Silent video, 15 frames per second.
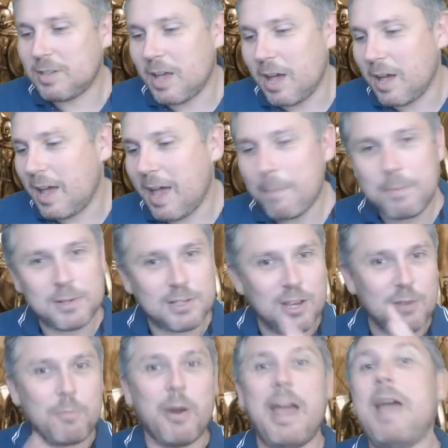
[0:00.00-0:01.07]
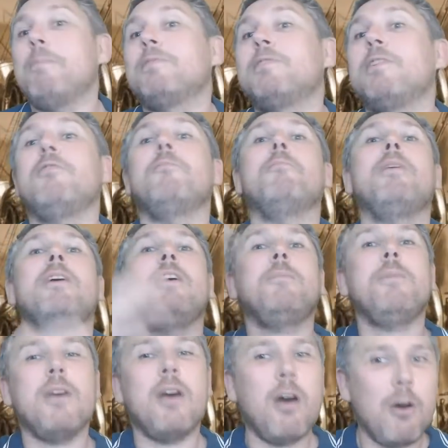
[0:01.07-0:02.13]
a, uh, episode by episode or
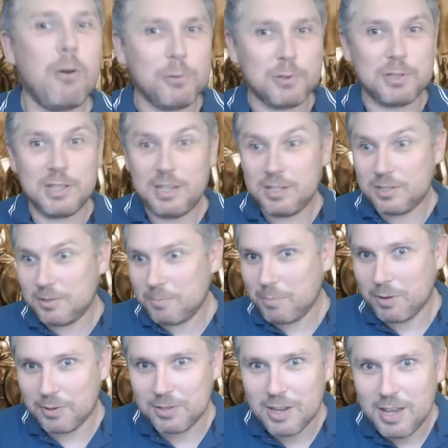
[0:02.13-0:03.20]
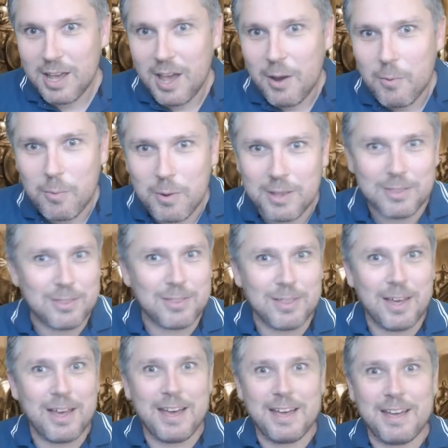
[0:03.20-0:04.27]
maybe a whole season. But with
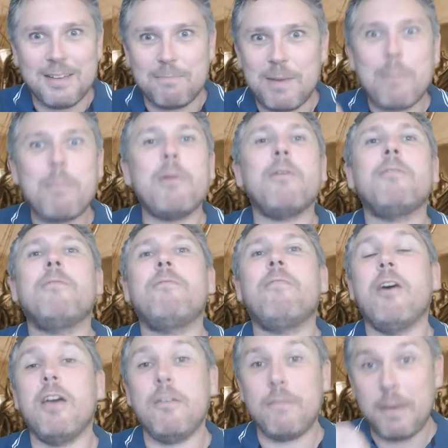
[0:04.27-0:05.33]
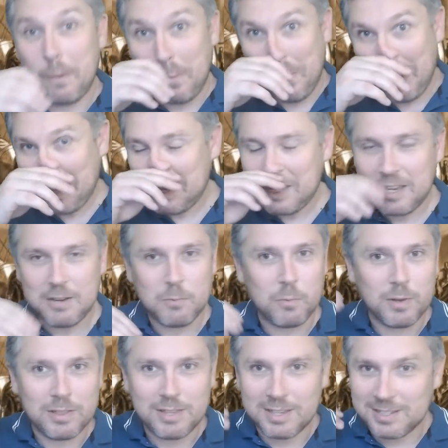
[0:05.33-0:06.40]
uh, Babylon 5, it went in
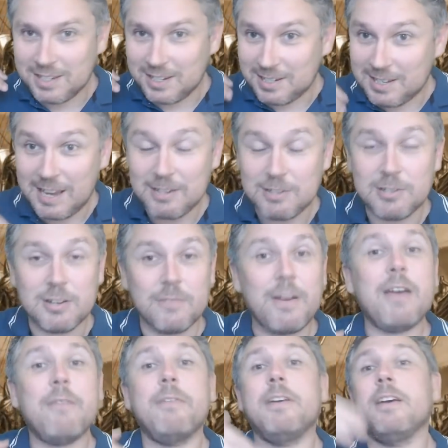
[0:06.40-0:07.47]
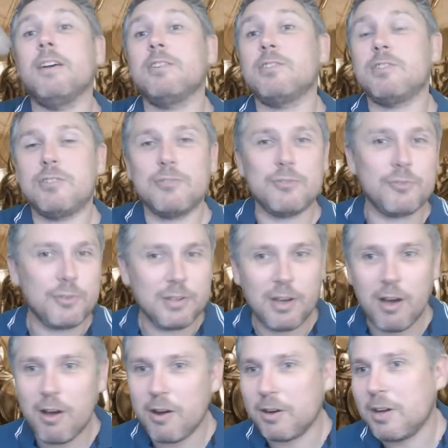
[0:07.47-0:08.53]
with this intention of having a story
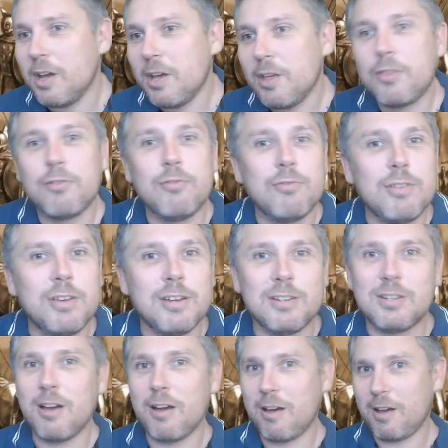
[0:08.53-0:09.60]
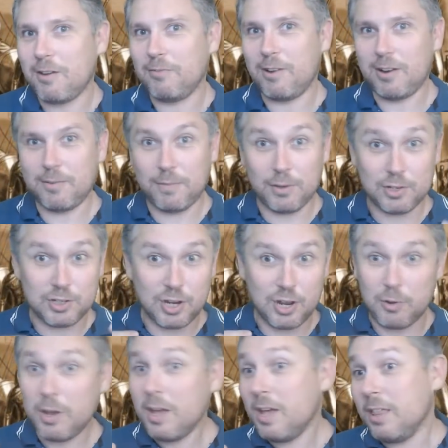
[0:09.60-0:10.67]
arc through the entire run of the
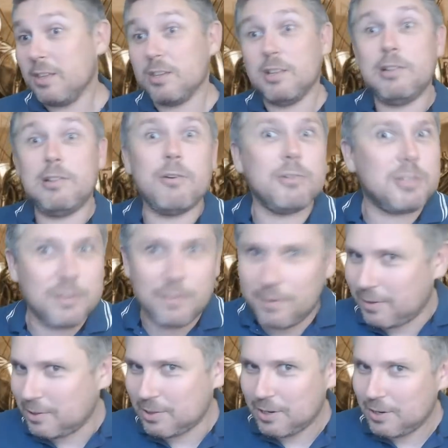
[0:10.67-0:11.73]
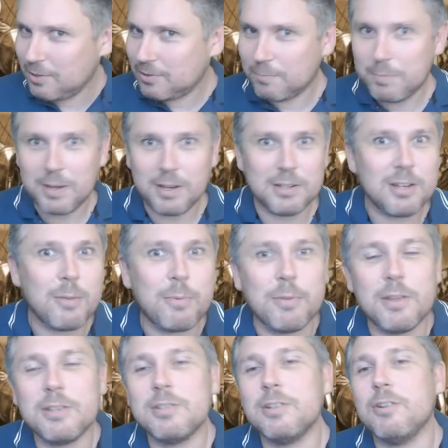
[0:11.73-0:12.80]
show lots of other shows have picked up on
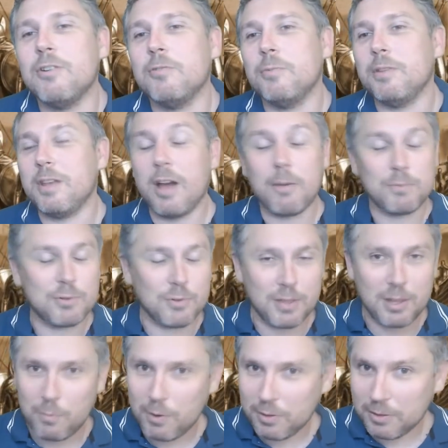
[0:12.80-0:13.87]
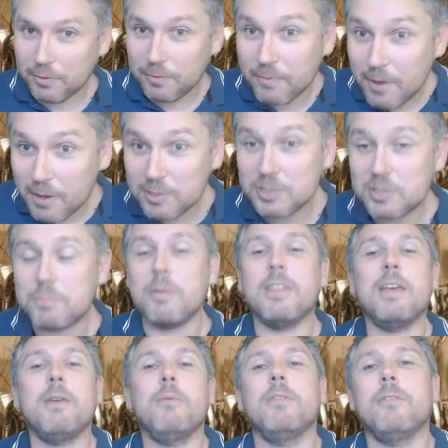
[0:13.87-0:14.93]
this and gone with it. I'm sure they weren't the first, but
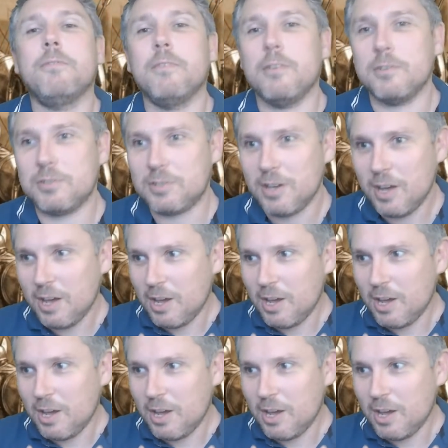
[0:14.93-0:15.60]
they were the first